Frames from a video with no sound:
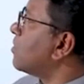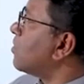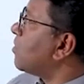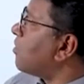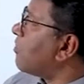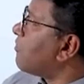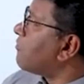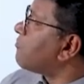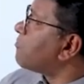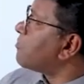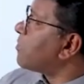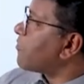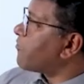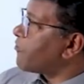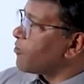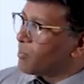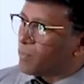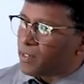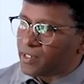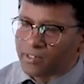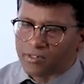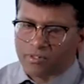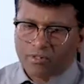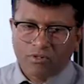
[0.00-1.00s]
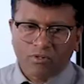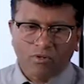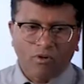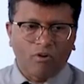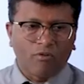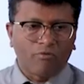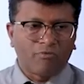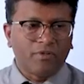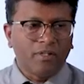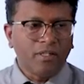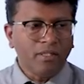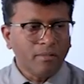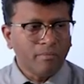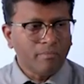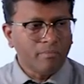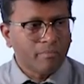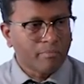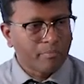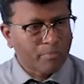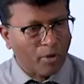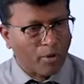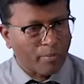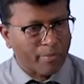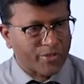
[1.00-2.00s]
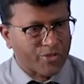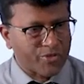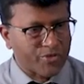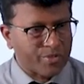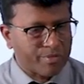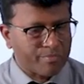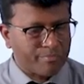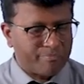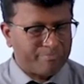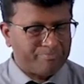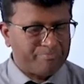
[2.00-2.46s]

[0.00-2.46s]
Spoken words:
of performance of the promise.